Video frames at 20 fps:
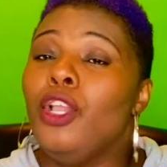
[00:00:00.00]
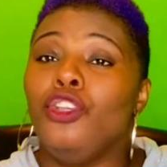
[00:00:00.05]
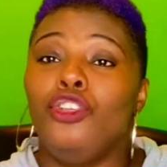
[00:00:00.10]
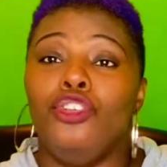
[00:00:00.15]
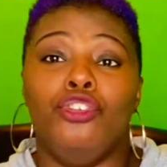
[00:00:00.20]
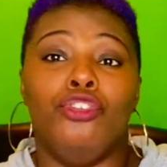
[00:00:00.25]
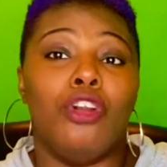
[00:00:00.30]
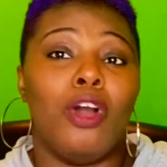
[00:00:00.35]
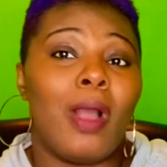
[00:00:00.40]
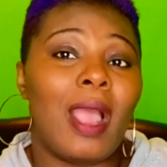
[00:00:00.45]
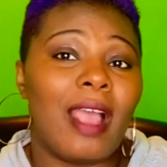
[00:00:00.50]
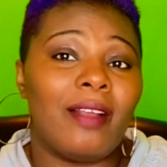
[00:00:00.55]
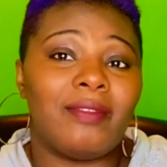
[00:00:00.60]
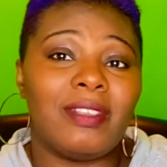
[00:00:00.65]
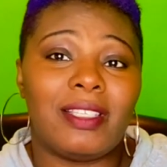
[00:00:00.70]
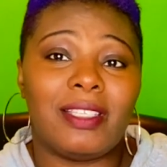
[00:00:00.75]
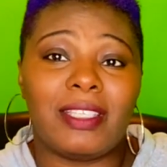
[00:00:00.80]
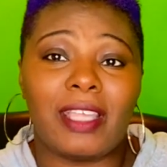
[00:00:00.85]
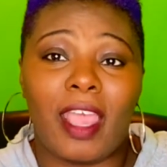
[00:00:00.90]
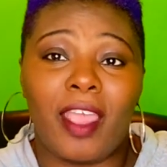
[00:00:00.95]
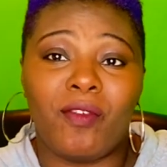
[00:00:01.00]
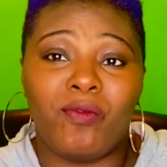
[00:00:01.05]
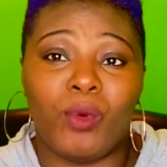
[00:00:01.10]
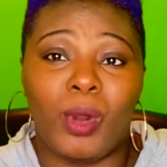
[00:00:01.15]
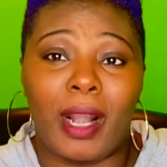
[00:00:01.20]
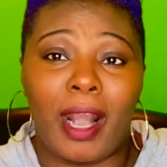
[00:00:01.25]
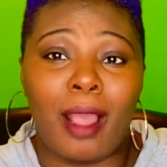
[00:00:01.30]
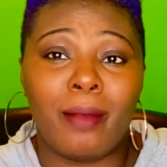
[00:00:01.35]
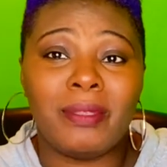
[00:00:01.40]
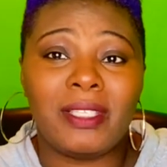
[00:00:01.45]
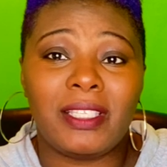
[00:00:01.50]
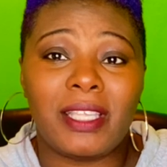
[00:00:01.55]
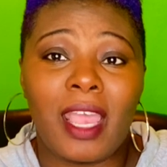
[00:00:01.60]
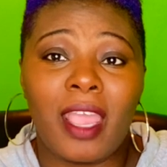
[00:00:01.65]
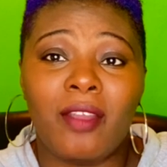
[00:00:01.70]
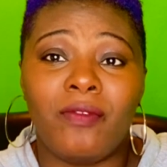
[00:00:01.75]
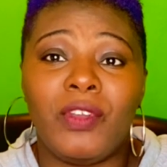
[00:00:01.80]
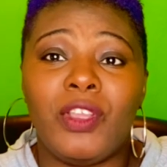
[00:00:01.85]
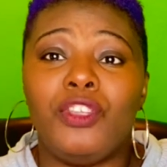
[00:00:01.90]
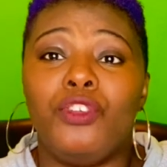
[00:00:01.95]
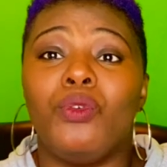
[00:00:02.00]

You don't have to save what I'm saving.